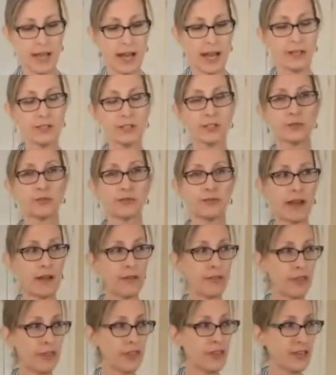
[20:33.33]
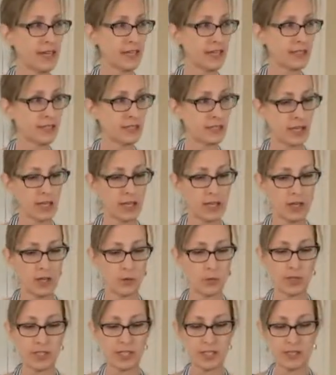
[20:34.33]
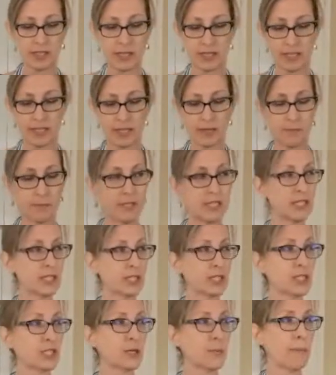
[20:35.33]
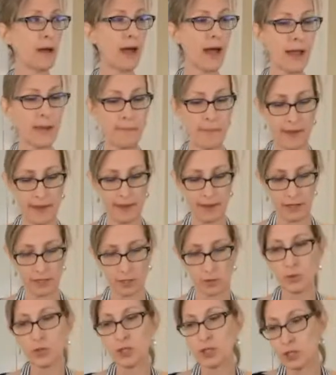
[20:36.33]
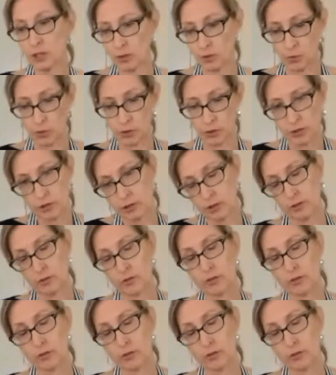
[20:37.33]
I also found this, which is a deep dish pie pan, which could work too.